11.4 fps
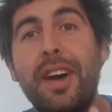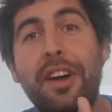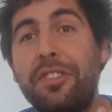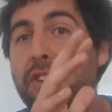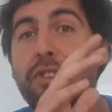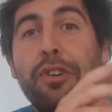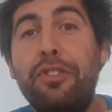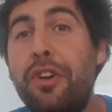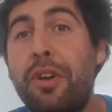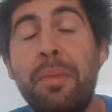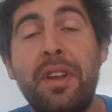I'll just use
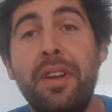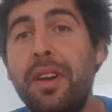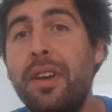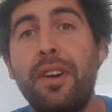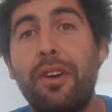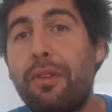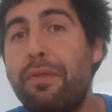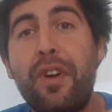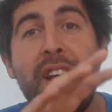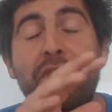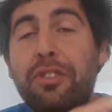German or
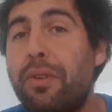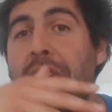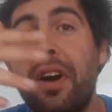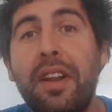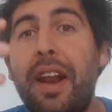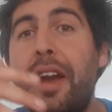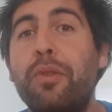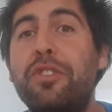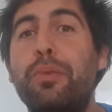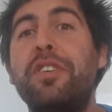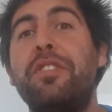French or another
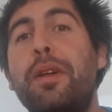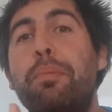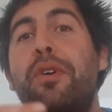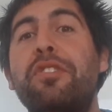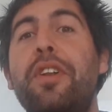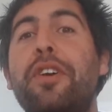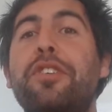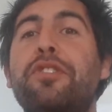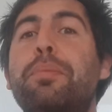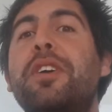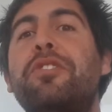language which that person
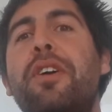also speaks.